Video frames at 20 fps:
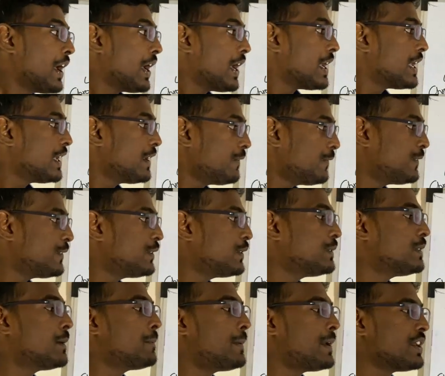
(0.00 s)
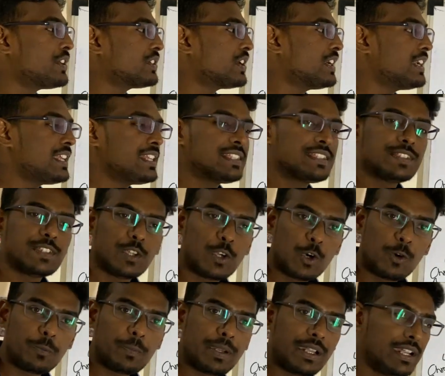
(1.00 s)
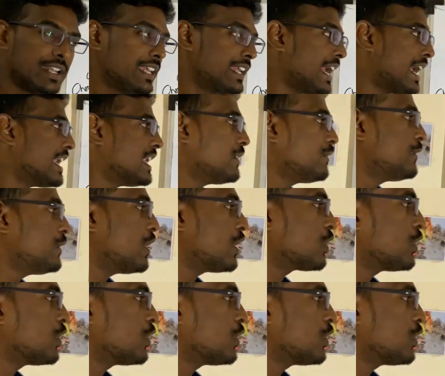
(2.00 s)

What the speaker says: If the patient is COPD and if you are